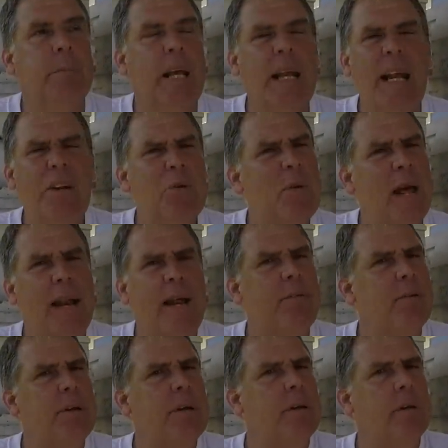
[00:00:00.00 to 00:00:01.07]
And I do that
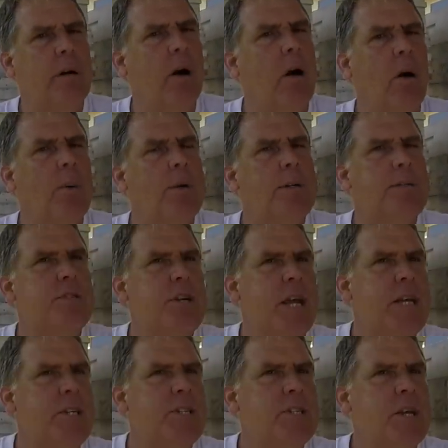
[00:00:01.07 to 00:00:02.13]
every year. I always
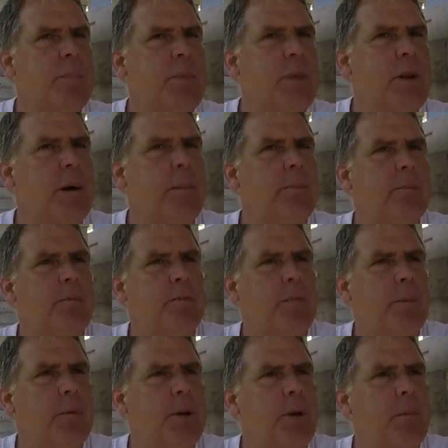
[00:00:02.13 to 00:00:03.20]
change something up
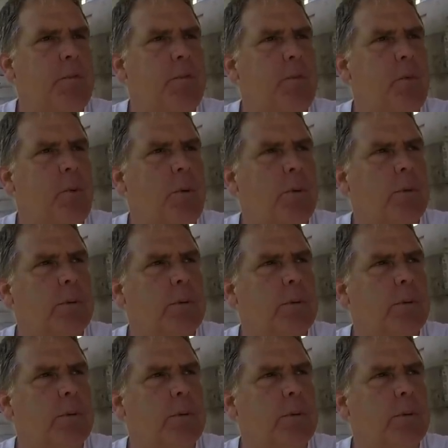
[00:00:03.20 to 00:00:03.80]
from the year before.